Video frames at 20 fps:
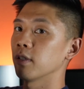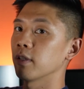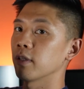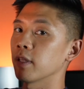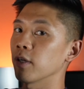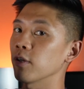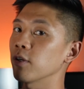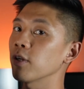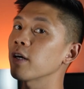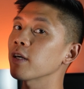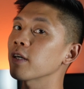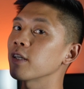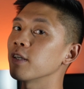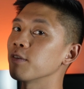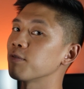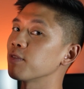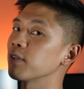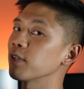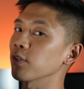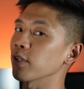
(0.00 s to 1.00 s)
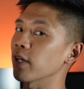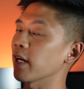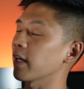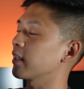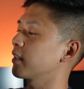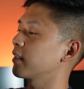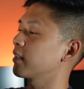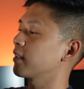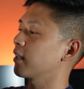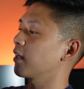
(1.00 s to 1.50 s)
they're not going to feel that.
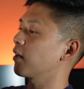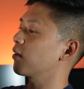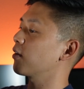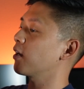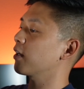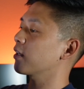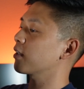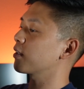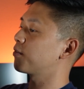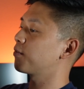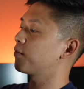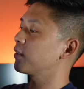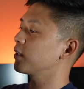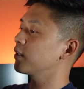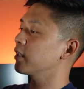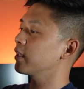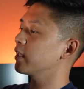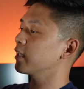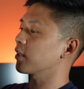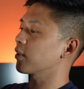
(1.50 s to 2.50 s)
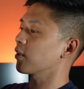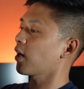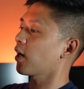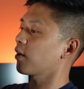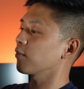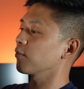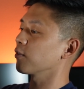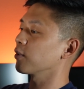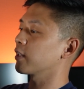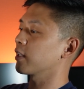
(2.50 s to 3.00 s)
They're not going to feel it. They're
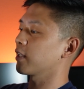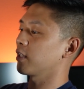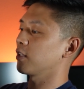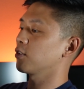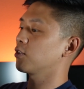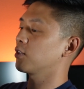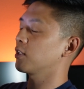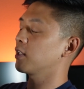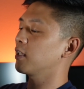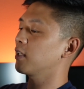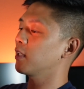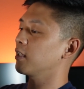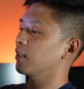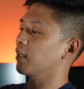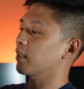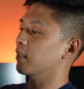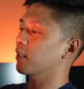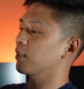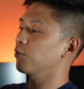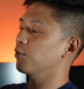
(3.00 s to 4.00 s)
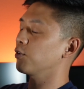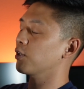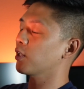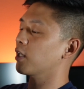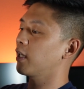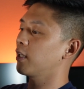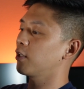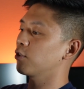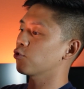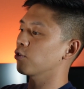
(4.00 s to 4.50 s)
not really going to see it. Like, it'll look
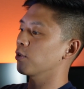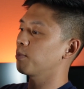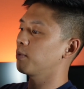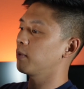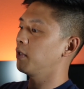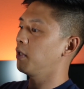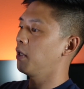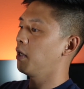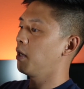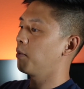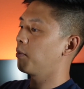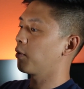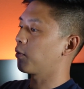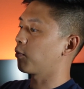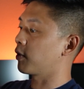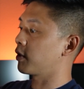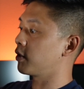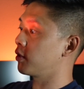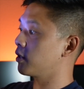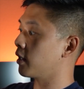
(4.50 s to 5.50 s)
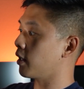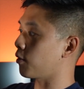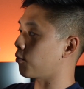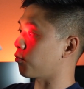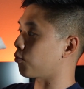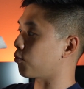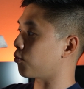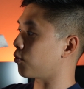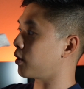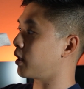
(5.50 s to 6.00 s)
kind of trippy, but when you get
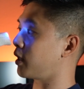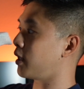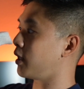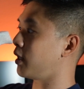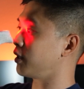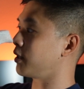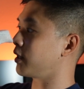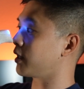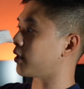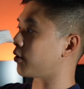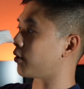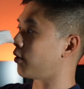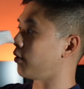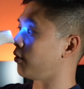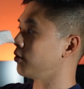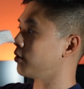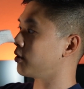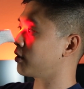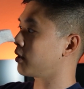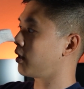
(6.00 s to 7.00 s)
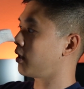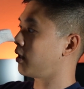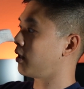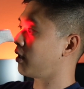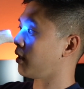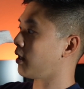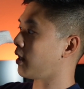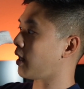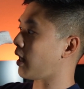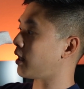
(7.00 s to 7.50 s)
really close,
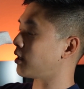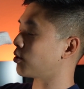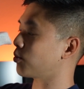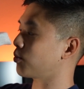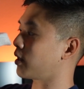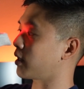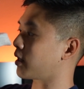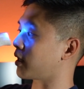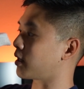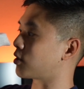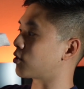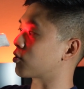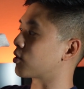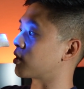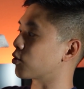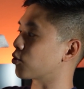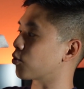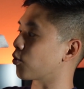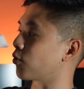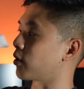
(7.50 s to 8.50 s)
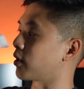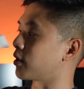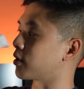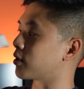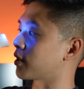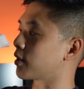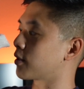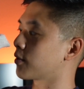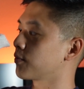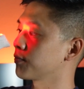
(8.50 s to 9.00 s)
that's when it gets
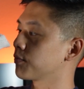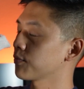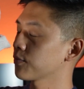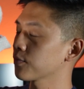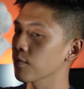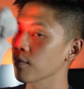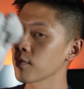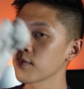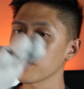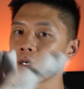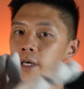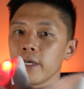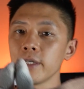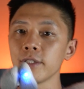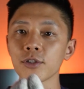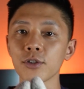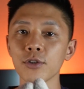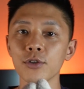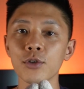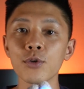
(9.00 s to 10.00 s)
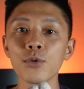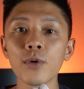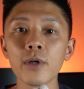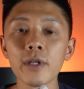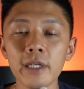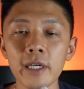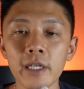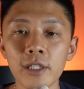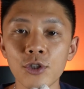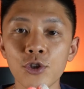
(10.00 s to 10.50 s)
disorienting. Okay, so you want
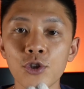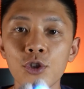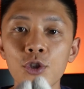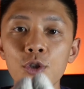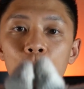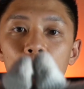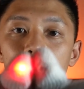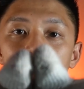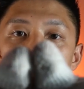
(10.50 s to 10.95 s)
to get super